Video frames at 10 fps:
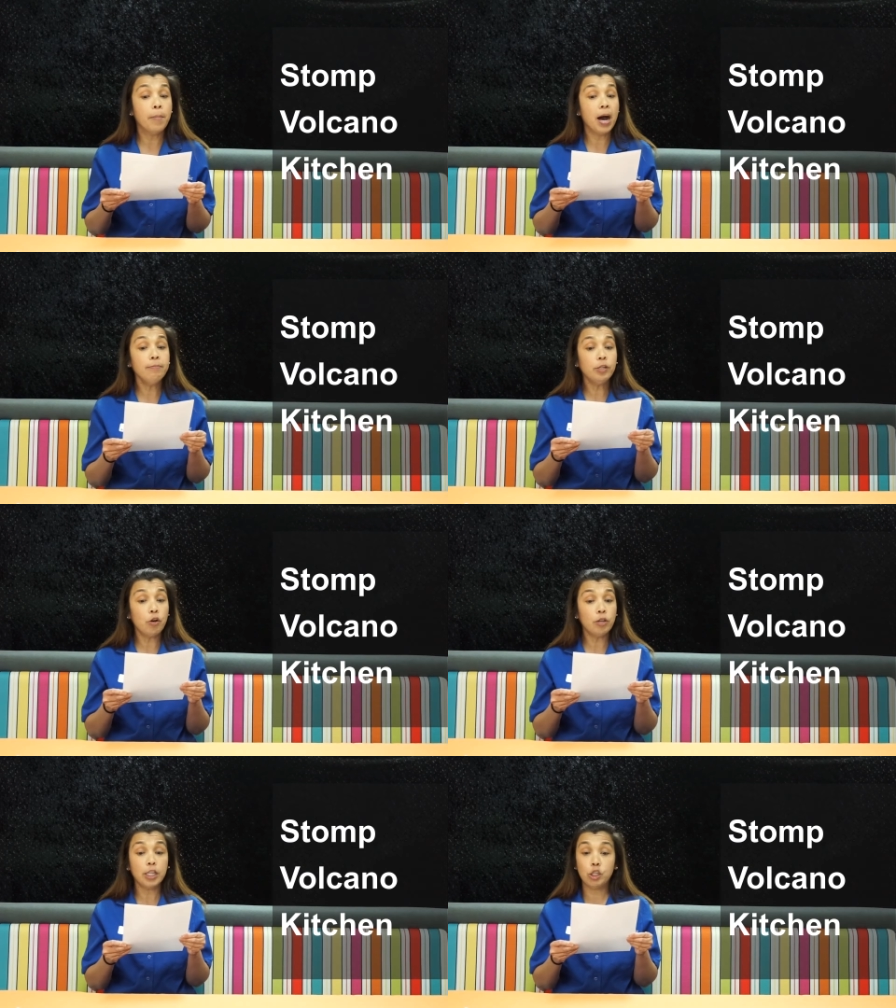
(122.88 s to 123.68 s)
Mom
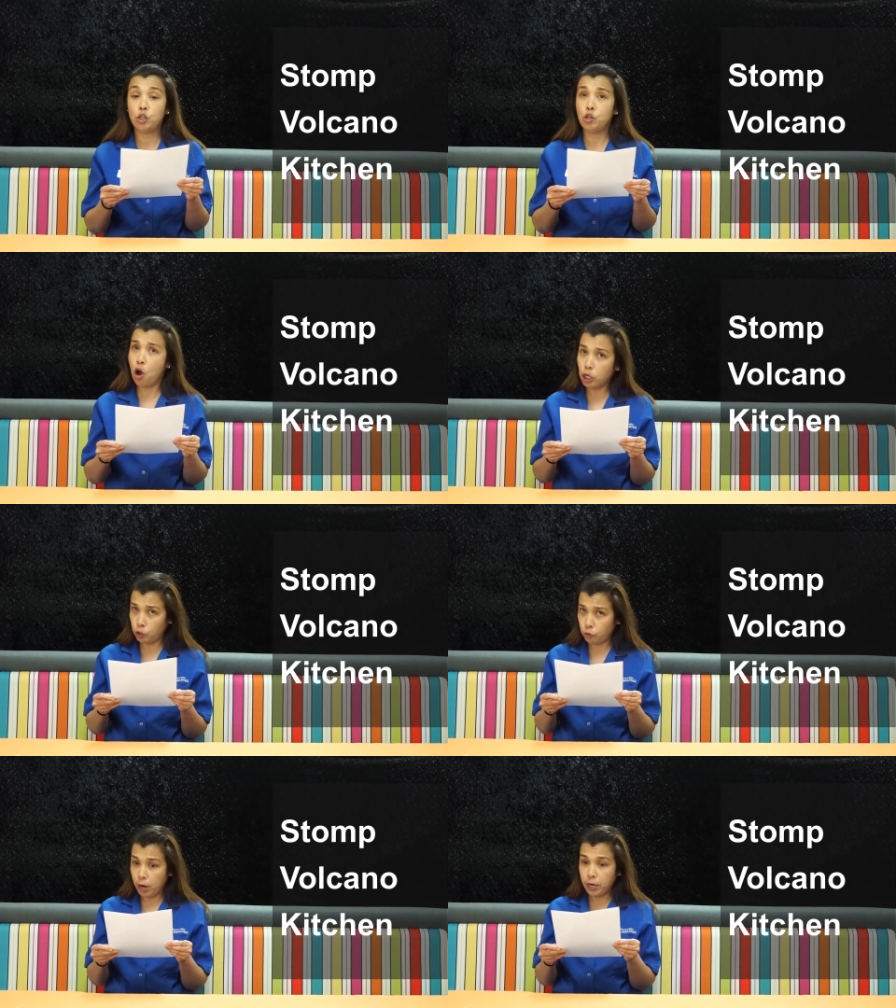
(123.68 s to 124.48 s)
told us not
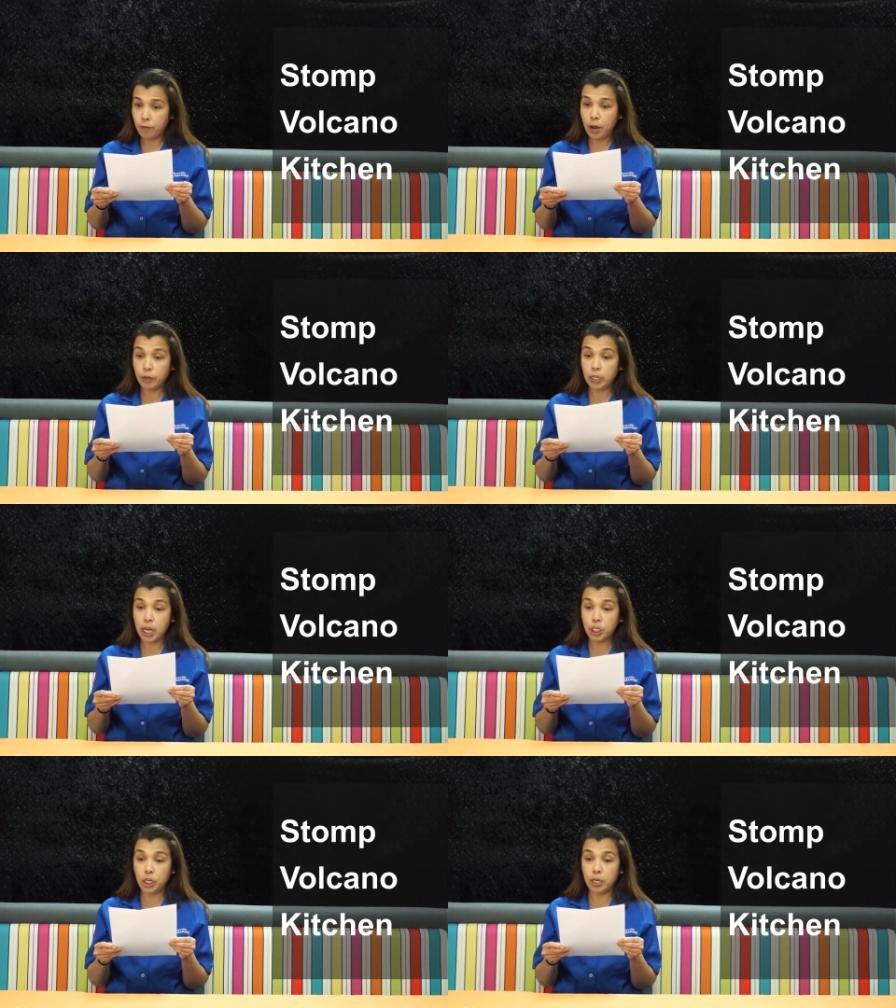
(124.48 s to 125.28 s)
to run around the
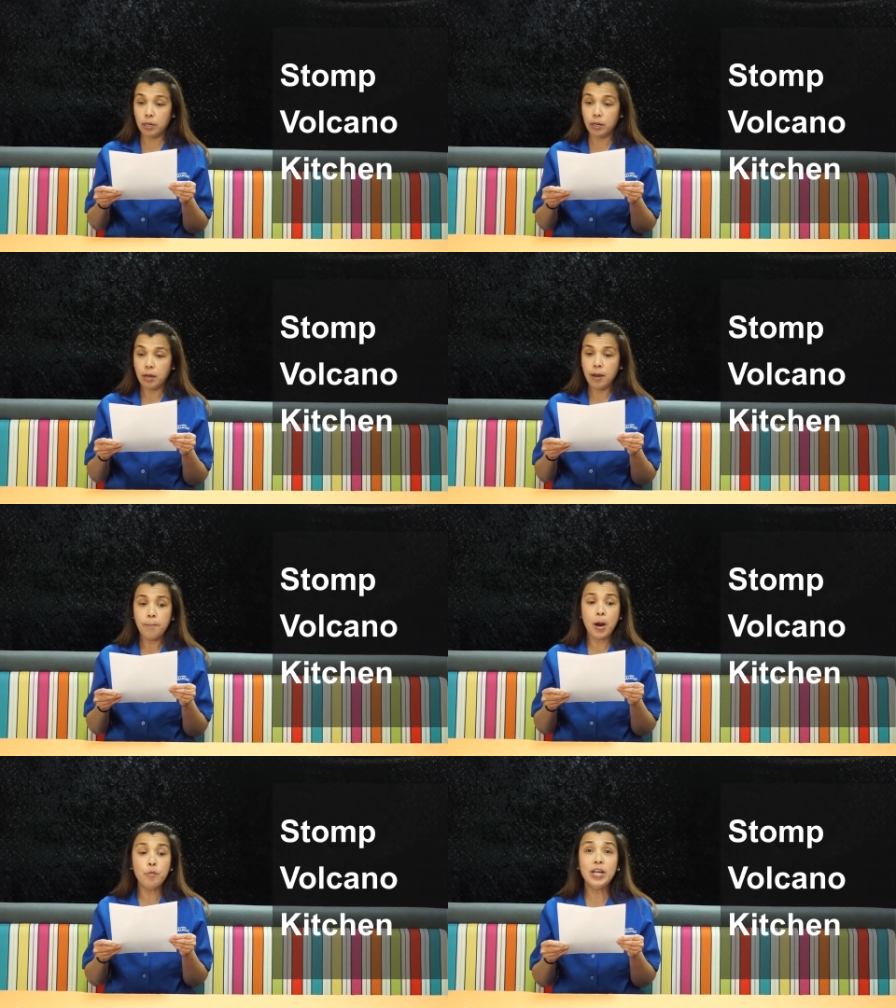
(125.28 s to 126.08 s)
kitchen,
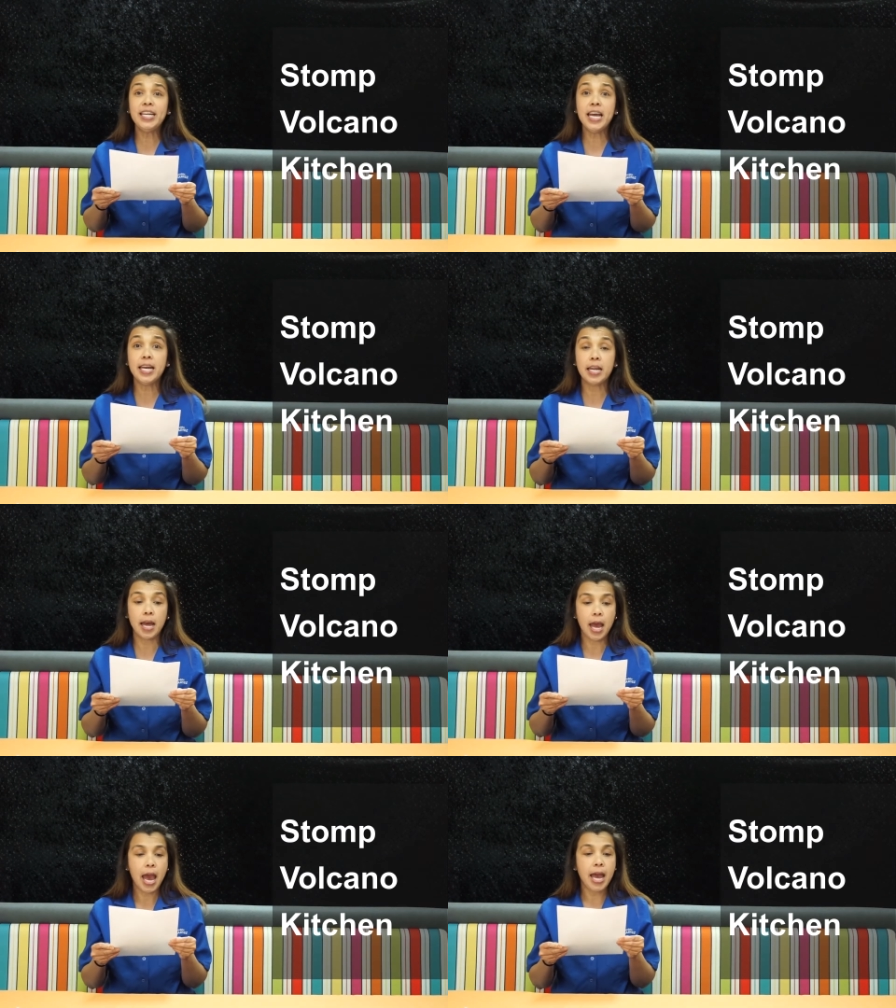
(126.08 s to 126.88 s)
but we did,
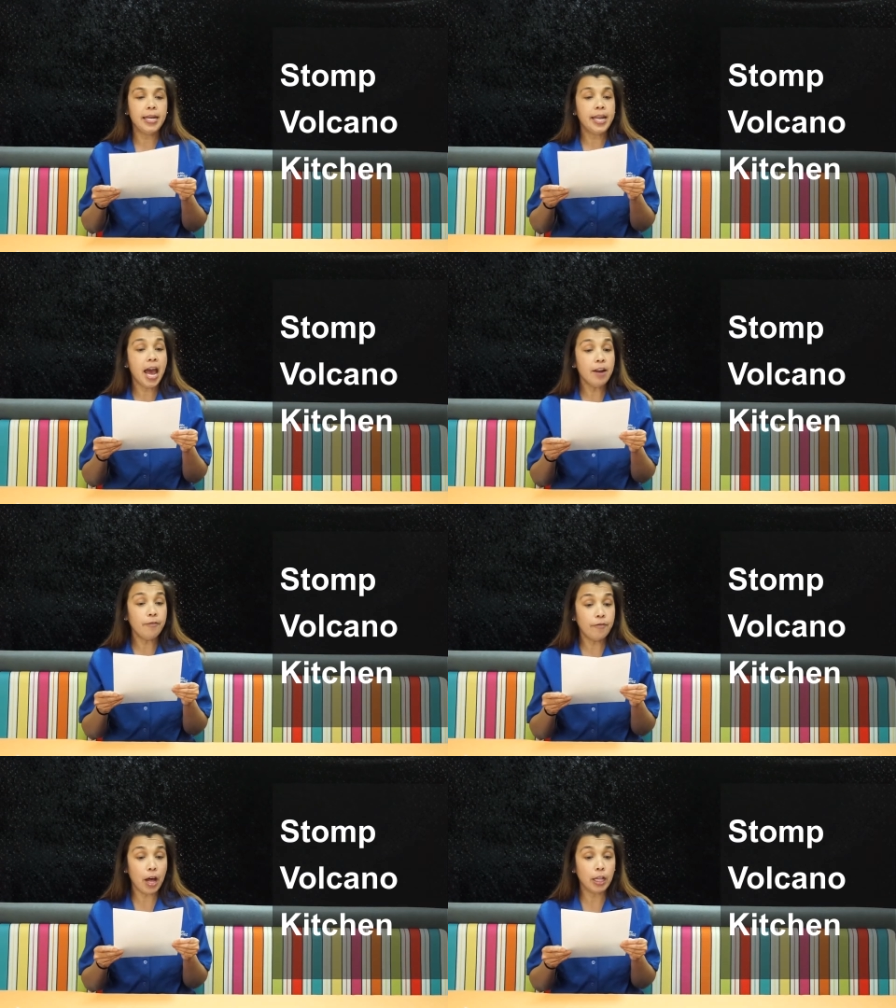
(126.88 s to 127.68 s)
and Dad
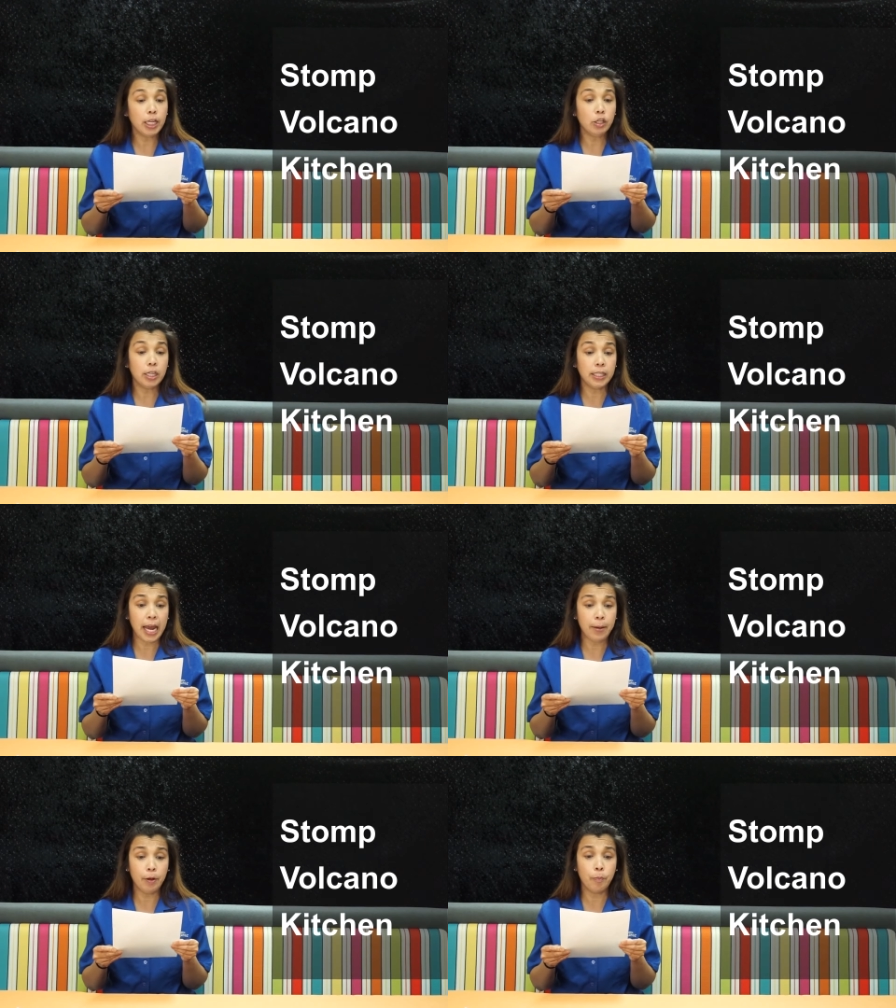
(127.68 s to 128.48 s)
fell into the
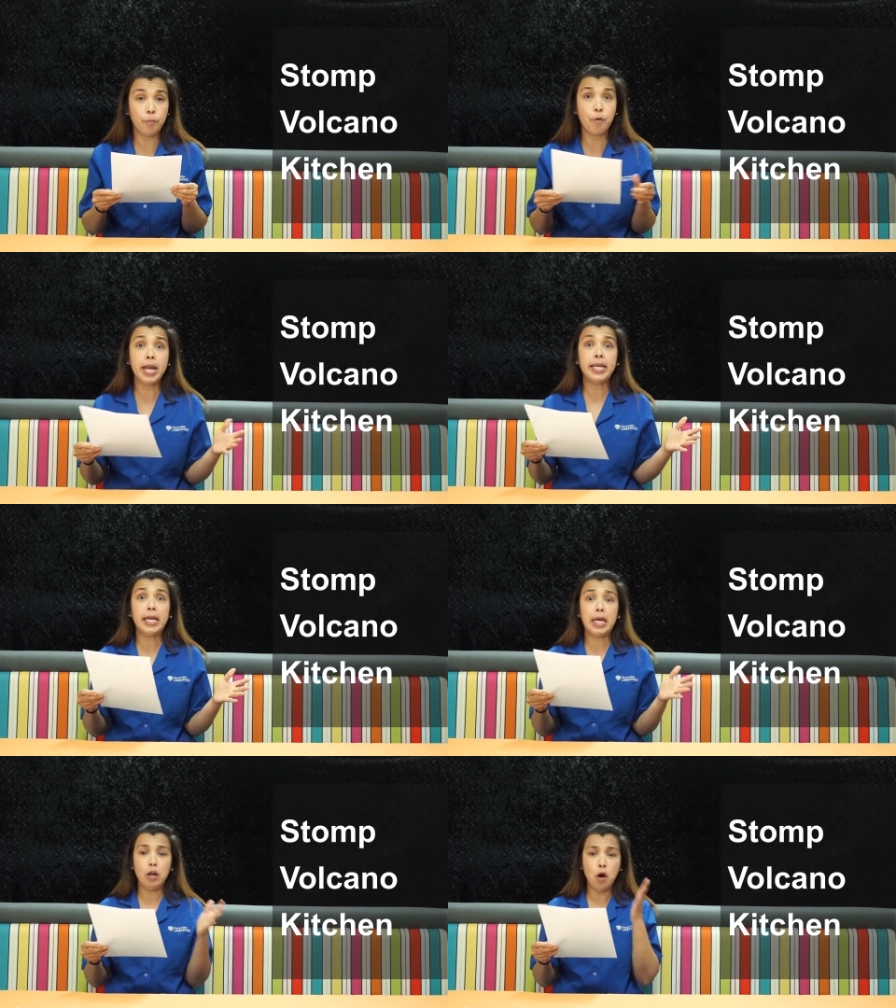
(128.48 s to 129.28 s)
table,
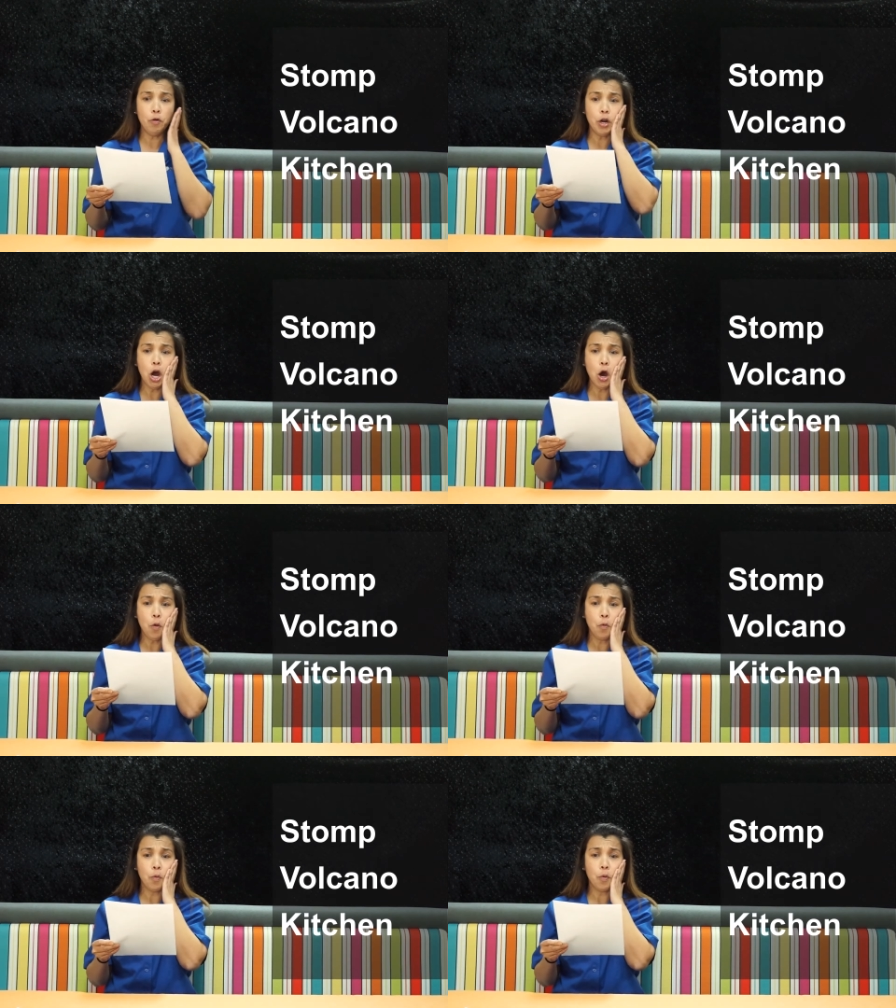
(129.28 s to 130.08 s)
breaking it. Oh
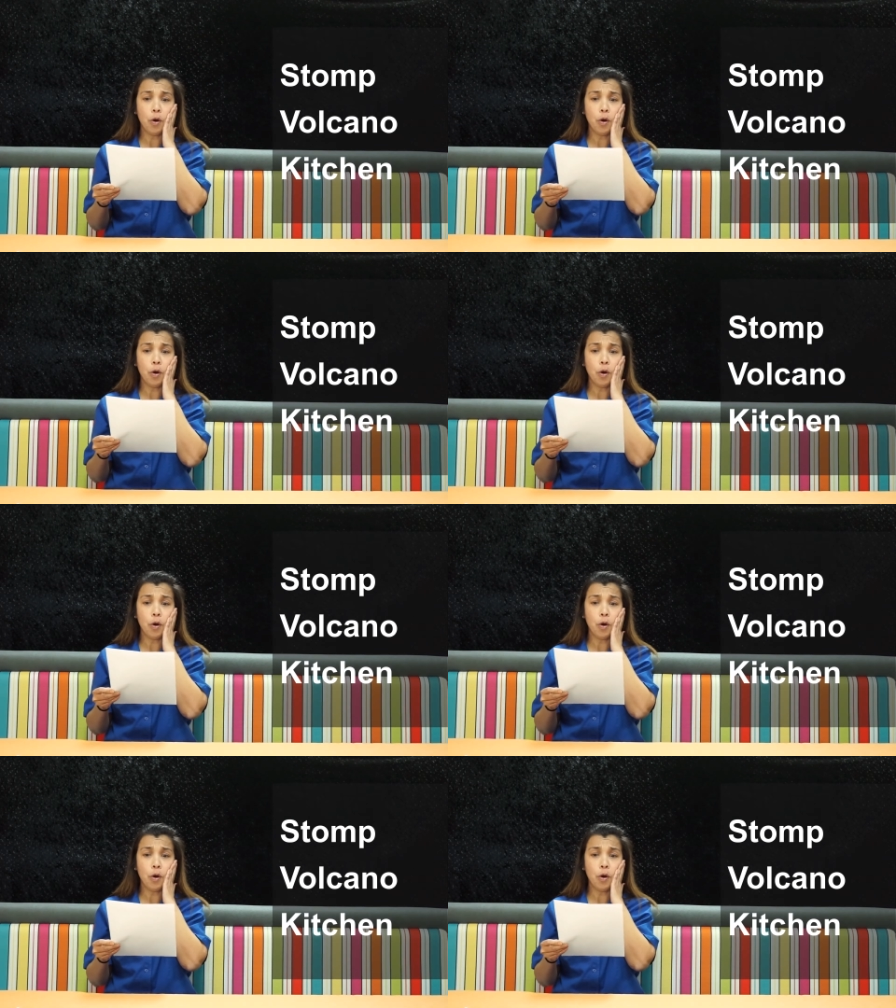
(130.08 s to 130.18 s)
no!